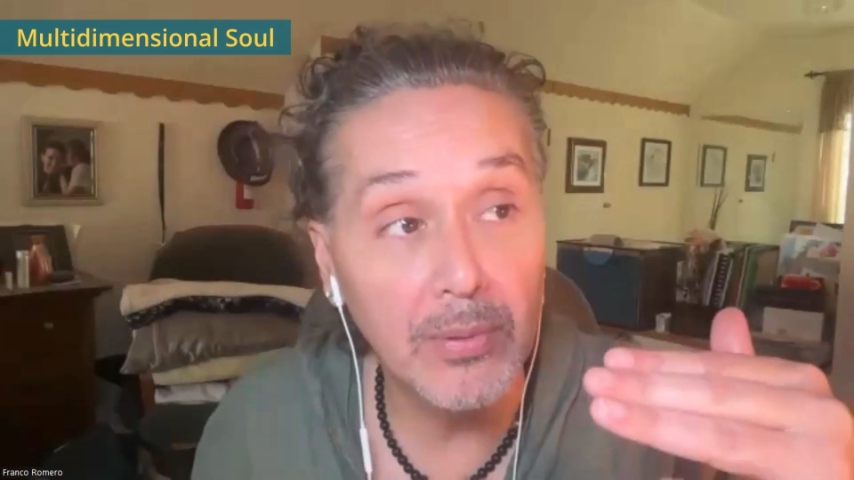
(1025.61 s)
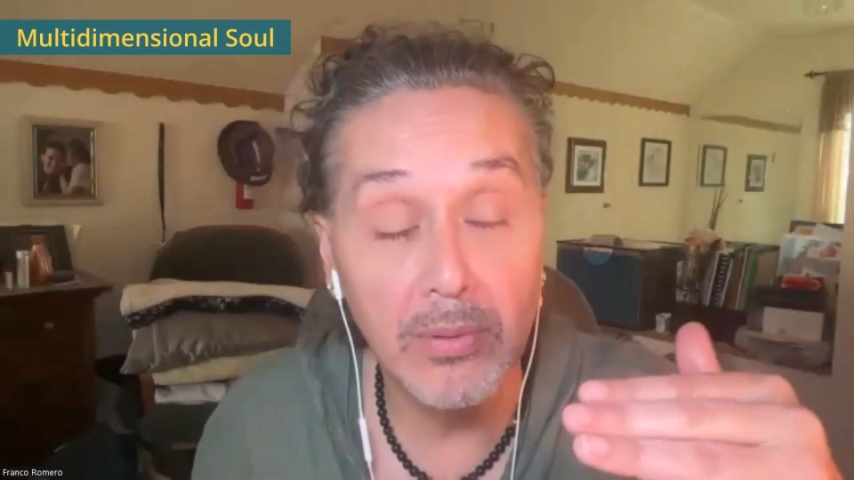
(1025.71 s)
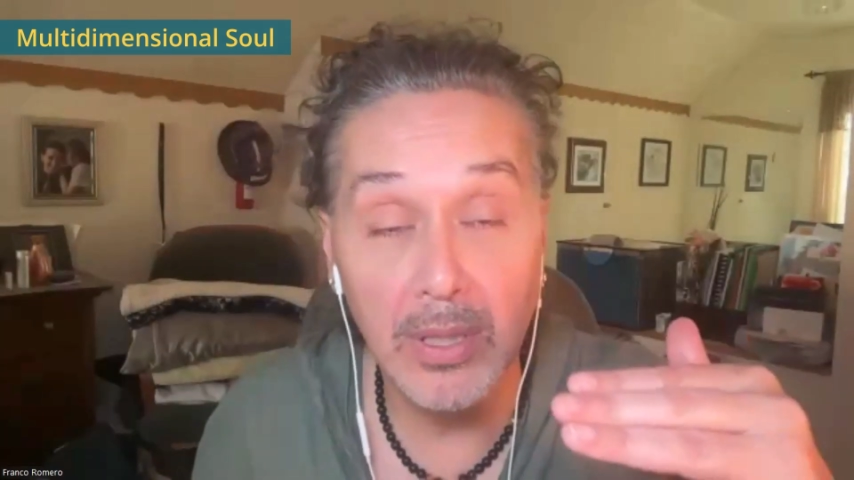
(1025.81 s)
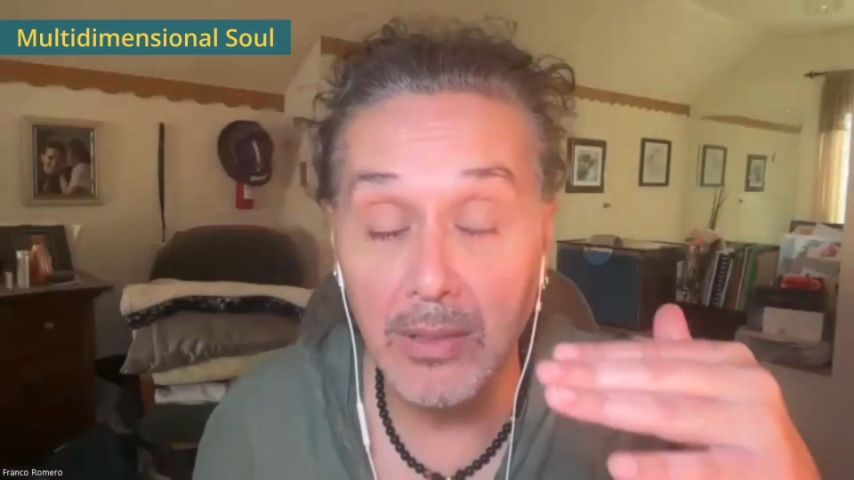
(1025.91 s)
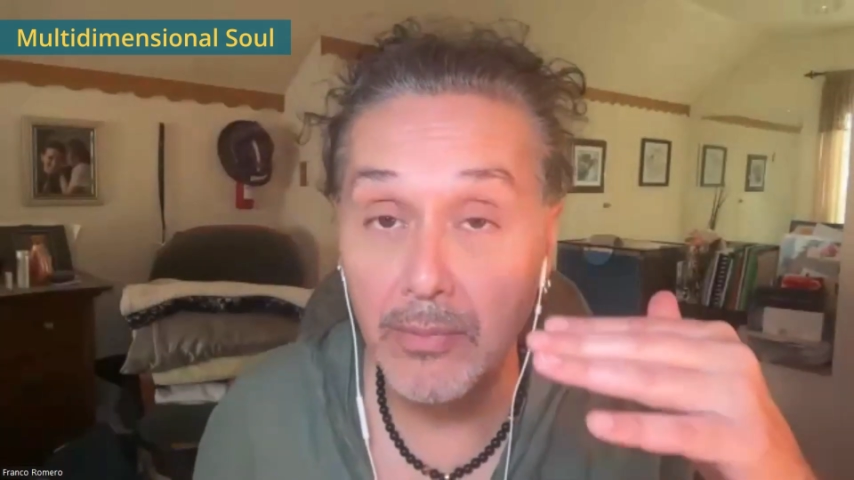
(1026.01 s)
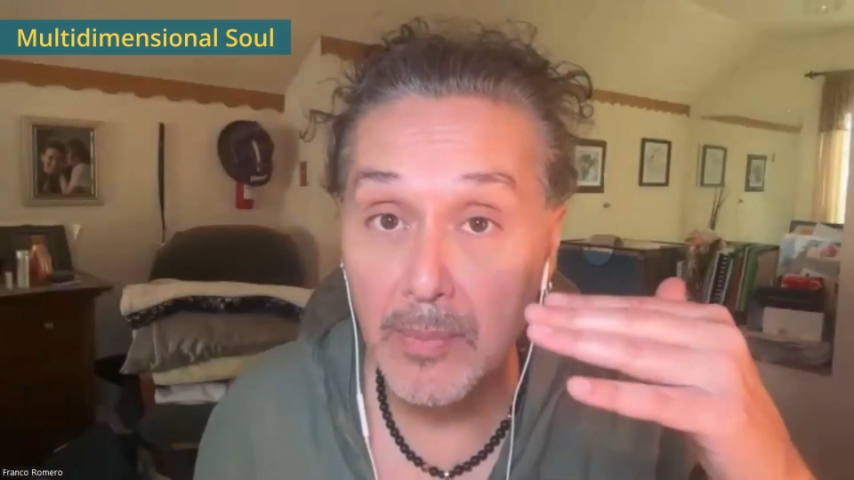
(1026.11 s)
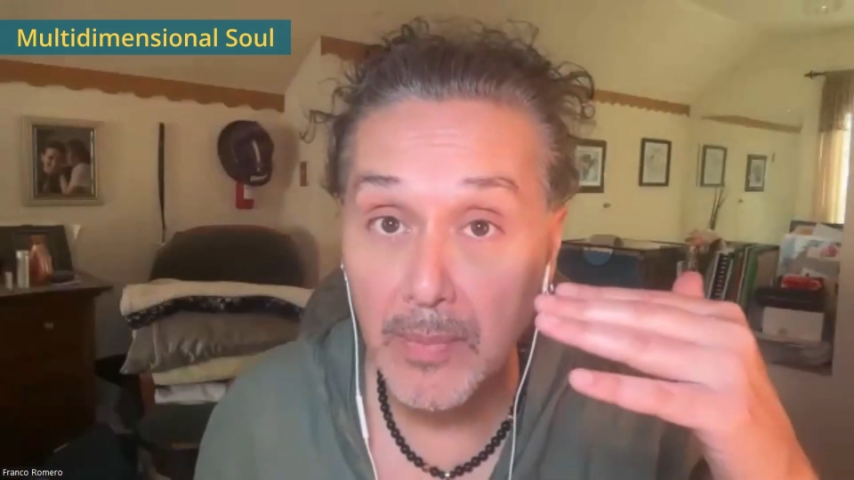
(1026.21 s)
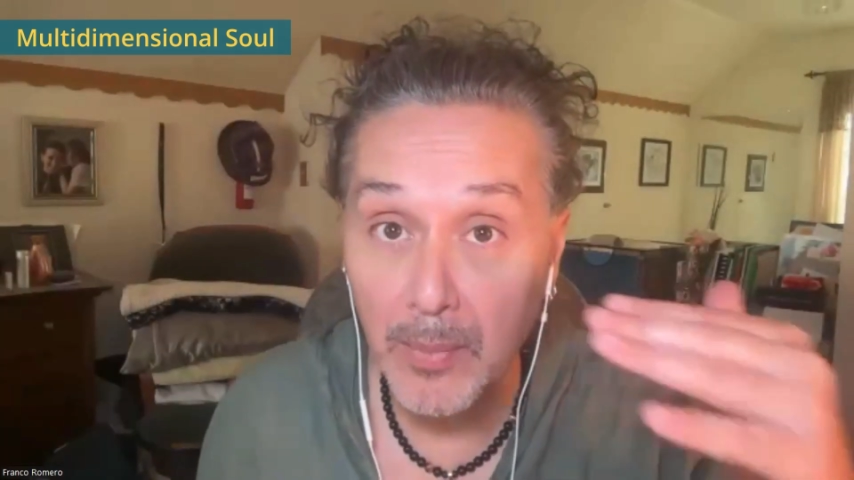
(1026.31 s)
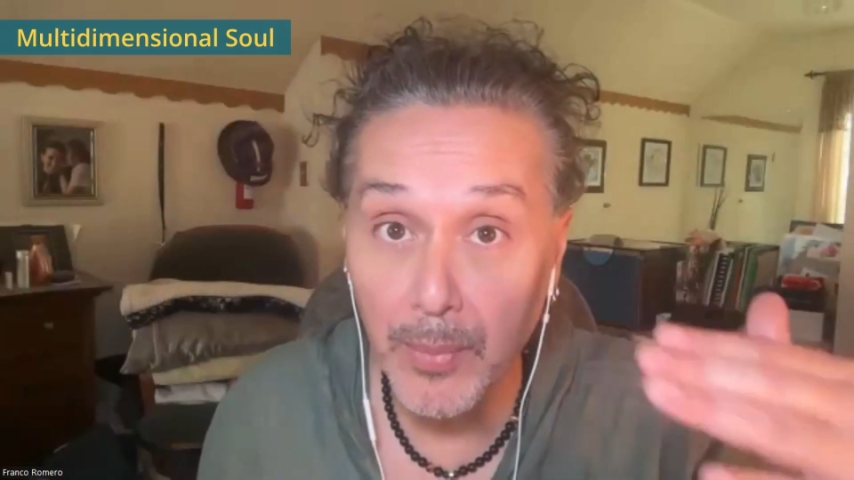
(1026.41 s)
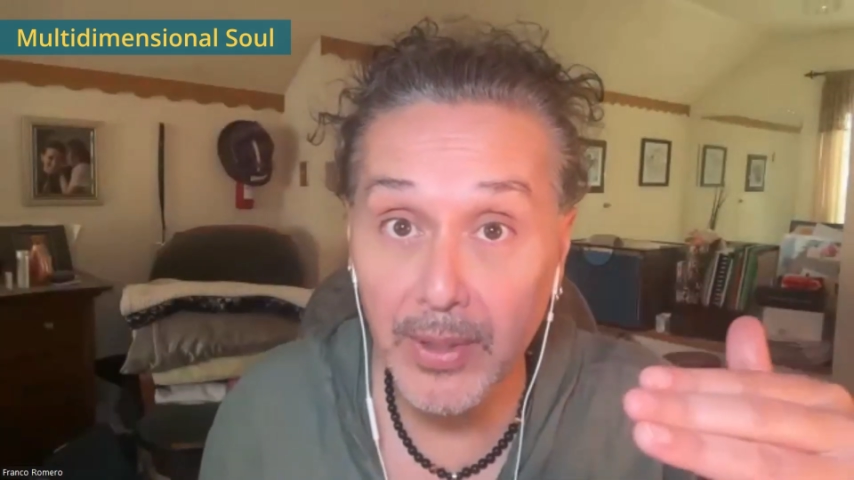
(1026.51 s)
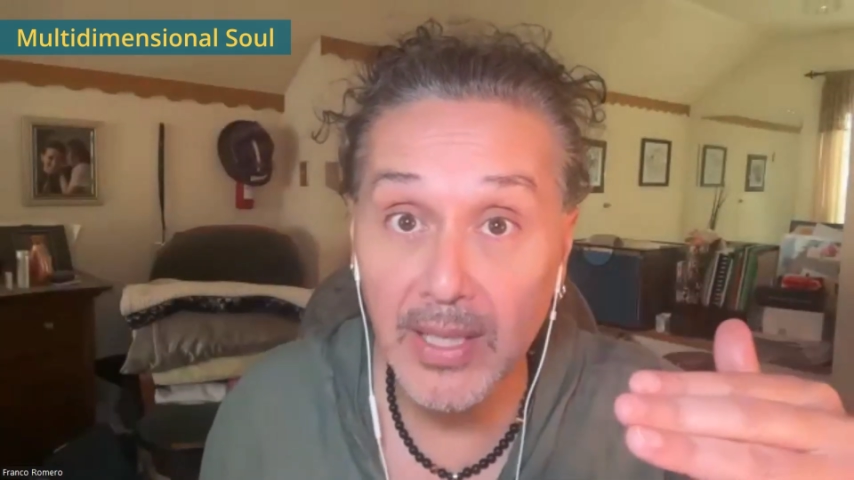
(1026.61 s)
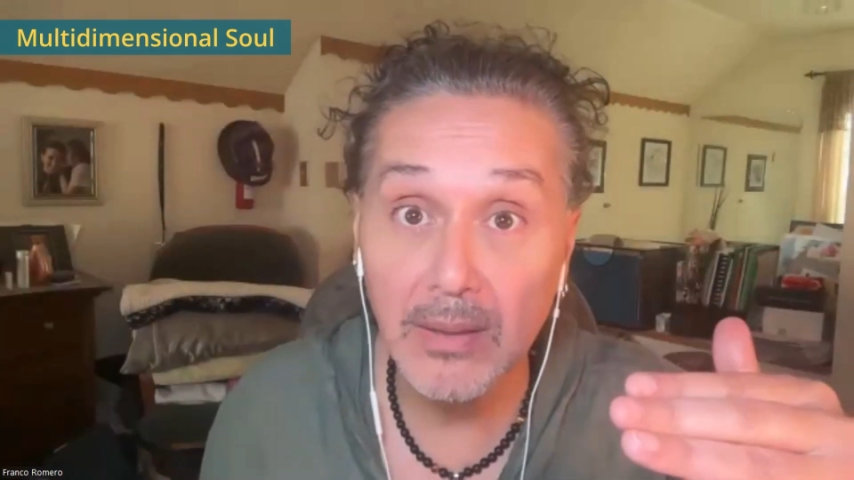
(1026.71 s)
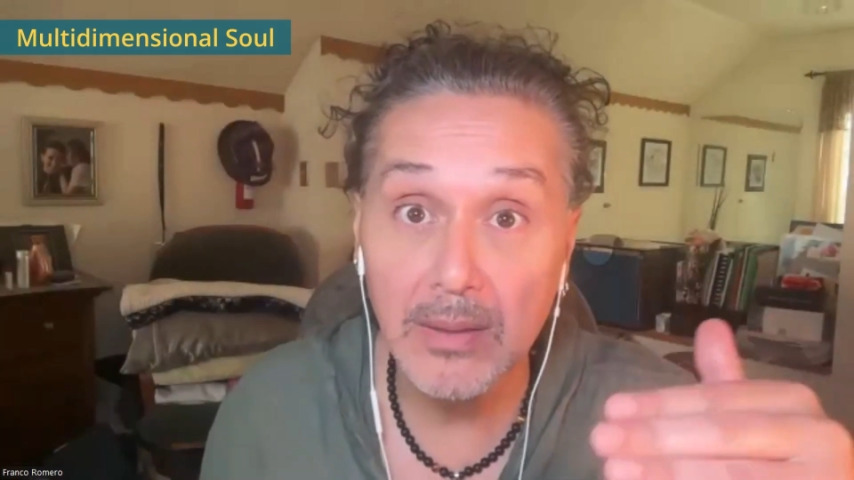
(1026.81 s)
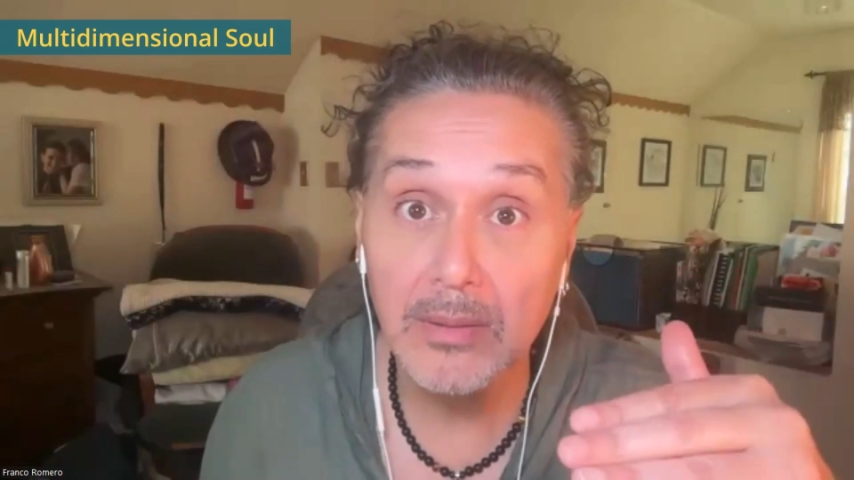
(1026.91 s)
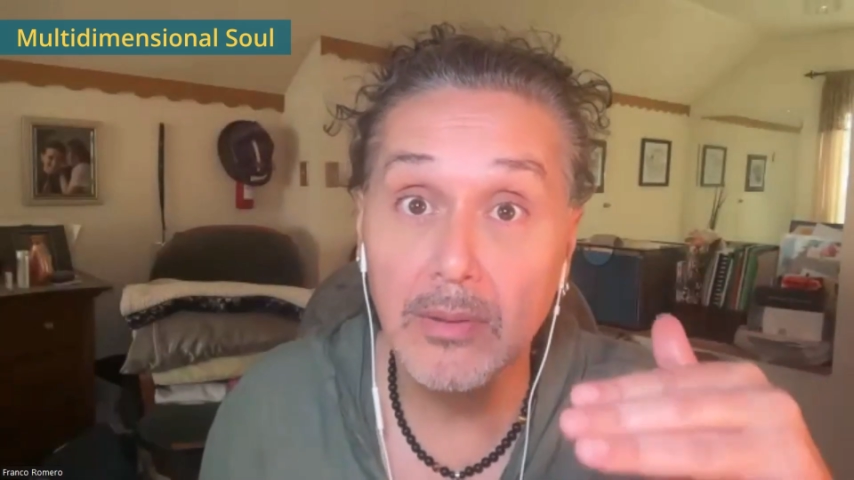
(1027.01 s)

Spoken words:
who are remembering,